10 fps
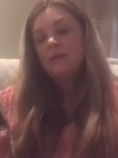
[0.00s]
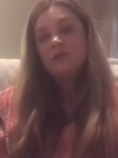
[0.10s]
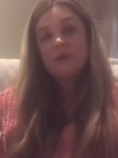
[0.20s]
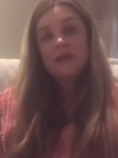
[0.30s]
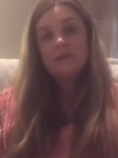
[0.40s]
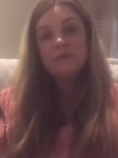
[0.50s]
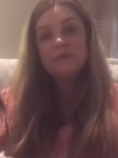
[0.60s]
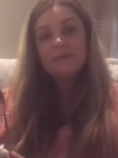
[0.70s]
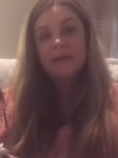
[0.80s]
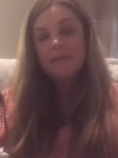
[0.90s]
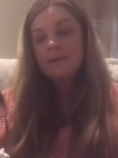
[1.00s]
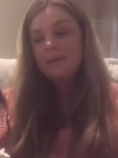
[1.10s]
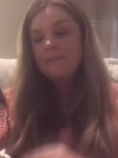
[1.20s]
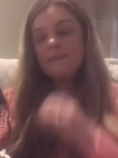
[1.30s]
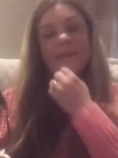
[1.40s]
James was a
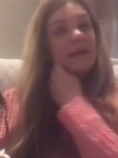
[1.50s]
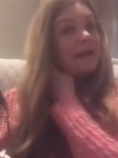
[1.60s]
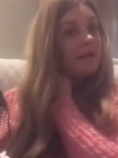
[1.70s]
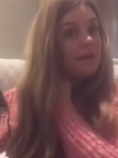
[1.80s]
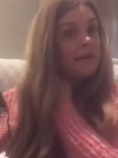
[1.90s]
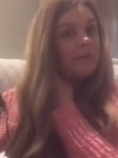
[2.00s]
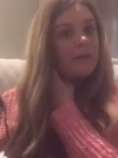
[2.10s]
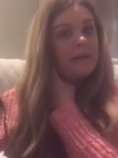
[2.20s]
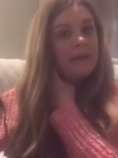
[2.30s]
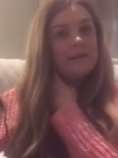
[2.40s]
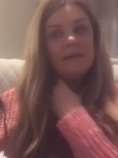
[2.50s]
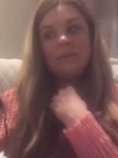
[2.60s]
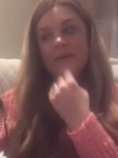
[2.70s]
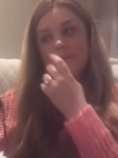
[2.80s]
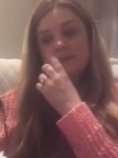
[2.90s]
baby, and I really liked it,
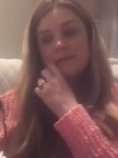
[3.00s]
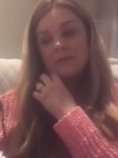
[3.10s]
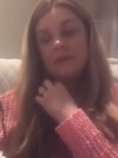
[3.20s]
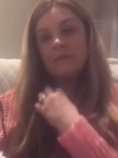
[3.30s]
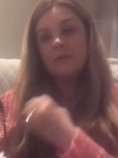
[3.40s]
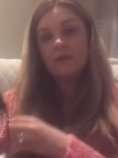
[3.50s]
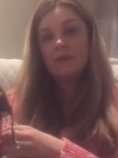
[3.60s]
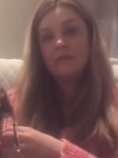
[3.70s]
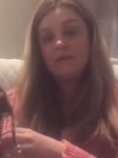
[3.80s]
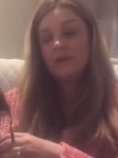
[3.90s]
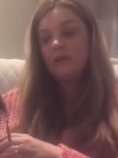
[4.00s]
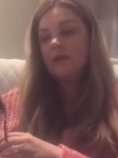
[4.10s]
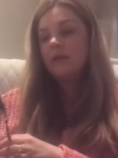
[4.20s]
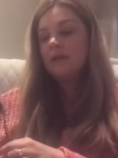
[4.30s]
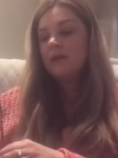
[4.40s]
but I think it's going to be more
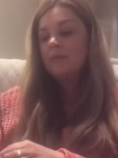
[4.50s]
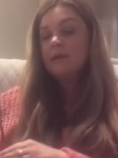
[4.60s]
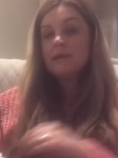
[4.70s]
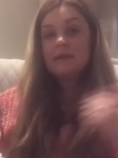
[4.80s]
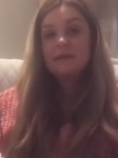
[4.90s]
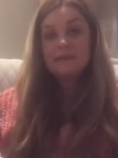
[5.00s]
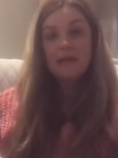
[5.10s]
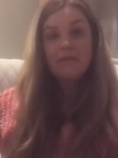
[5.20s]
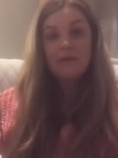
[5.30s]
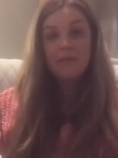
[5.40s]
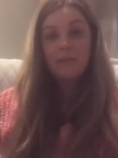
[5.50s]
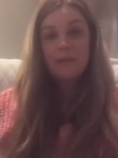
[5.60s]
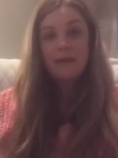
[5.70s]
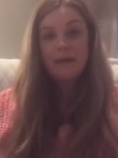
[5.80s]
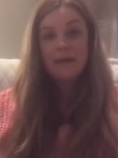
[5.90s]
convenient because I can just have it on my
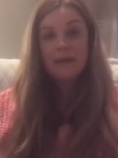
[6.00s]
back,